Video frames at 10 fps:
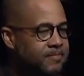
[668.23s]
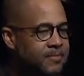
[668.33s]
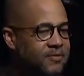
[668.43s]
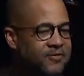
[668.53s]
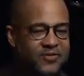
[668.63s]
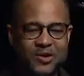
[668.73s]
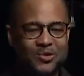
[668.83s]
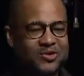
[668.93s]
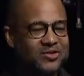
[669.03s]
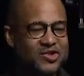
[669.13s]

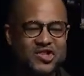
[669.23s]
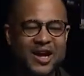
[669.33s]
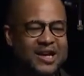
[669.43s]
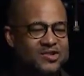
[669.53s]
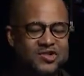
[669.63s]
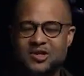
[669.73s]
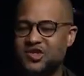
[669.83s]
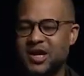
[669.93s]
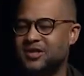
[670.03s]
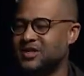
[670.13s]
Fruit is a changed and
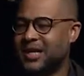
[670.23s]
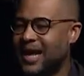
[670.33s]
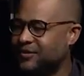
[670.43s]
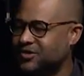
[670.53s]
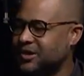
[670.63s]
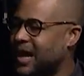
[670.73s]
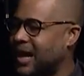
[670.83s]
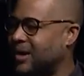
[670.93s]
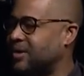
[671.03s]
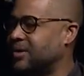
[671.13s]
changing
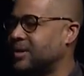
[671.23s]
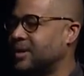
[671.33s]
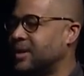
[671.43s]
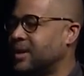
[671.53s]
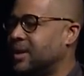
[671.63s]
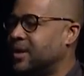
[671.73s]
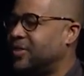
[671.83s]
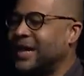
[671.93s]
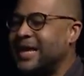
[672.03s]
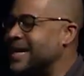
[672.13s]
lifestyle
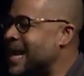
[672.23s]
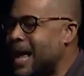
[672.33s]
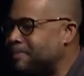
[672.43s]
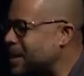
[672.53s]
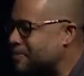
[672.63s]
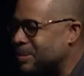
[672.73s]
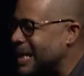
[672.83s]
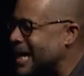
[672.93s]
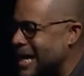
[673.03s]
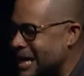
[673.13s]
that cannot be
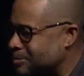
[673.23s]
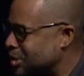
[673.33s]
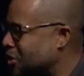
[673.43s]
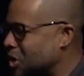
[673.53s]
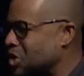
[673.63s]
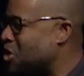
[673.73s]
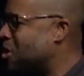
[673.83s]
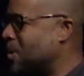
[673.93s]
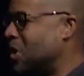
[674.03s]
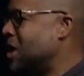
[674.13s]
blamed on the
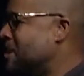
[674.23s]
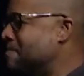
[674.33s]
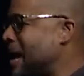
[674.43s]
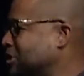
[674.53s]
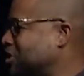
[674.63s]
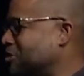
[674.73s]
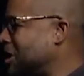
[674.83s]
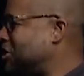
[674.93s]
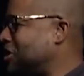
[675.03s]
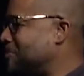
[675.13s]
normal
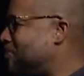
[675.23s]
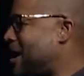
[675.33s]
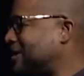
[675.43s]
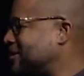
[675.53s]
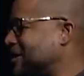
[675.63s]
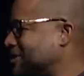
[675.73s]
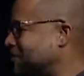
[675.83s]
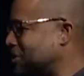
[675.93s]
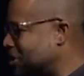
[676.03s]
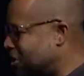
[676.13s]
maturation process
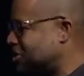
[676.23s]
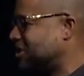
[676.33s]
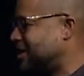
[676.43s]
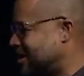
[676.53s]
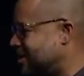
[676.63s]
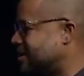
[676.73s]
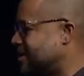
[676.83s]
of adulthood.